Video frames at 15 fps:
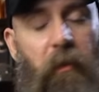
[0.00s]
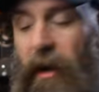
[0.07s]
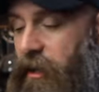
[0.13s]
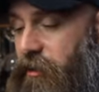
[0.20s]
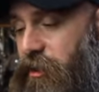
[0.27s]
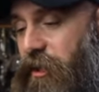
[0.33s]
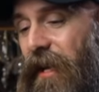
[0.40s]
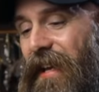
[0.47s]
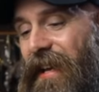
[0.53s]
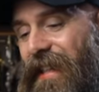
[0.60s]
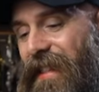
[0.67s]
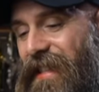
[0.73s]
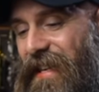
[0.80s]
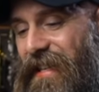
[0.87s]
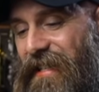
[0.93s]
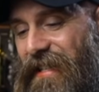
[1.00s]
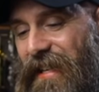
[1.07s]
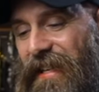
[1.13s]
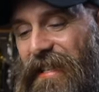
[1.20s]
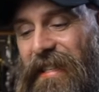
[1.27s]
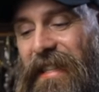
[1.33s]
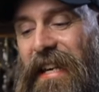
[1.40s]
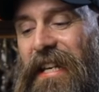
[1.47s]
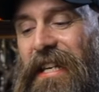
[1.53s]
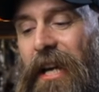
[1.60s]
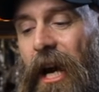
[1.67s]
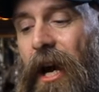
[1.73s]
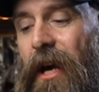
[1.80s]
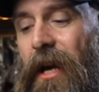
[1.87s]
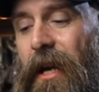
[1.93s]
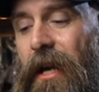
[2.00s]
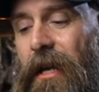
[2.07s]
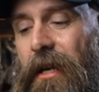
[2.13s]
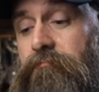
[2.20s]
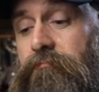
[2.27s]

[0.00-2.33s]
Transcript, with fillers: the bunch. This is the young,